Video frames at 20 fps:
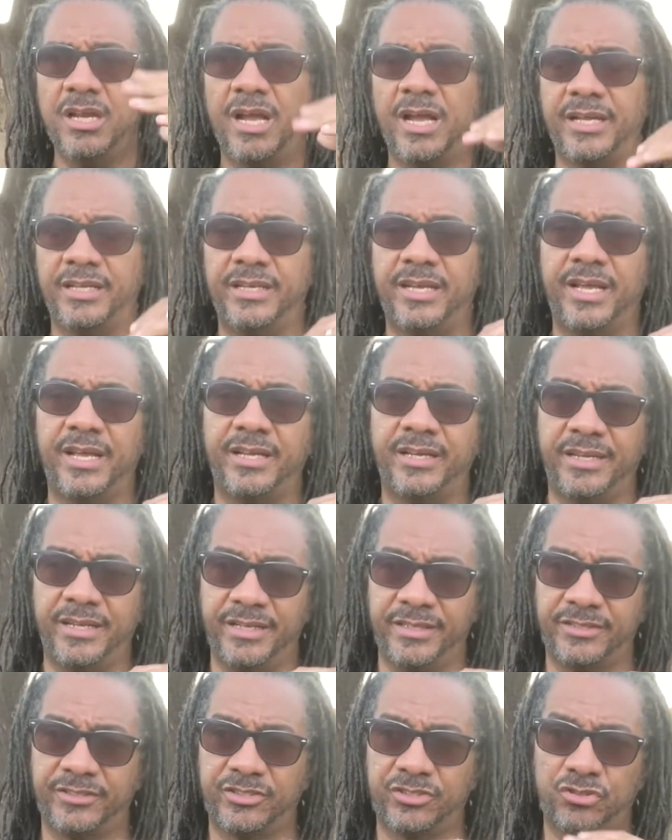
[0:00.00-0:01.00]
And then
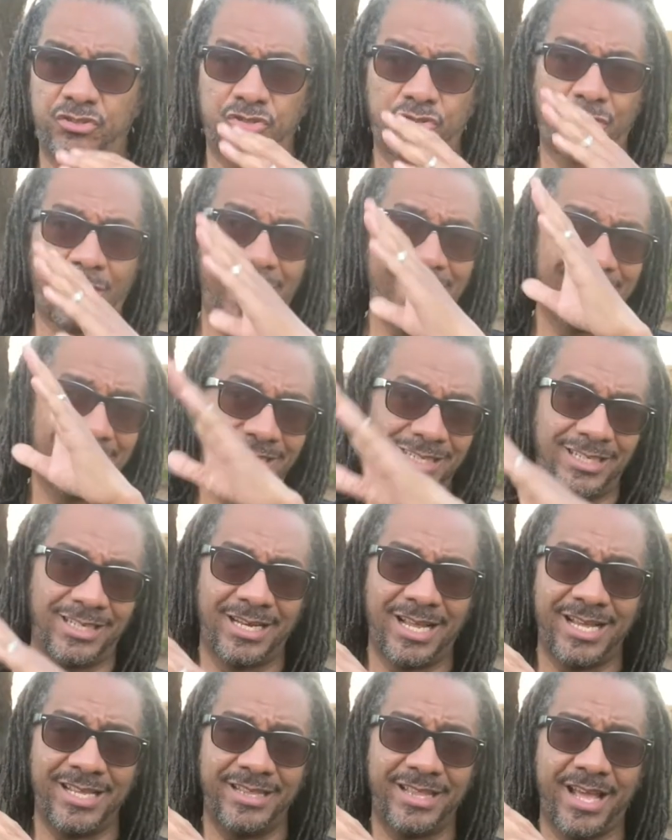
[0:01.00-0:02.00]
it's trine in the
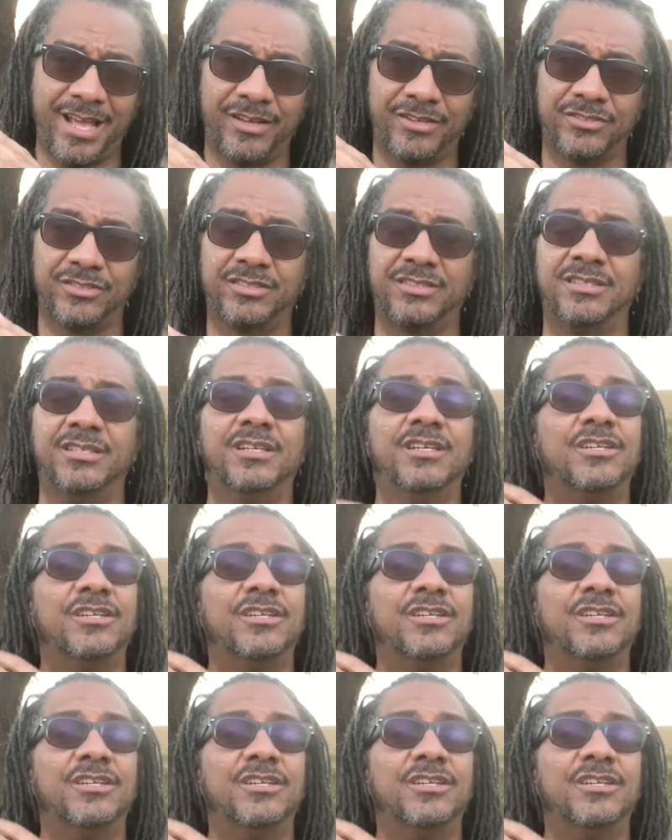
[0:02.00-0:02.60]
9th house.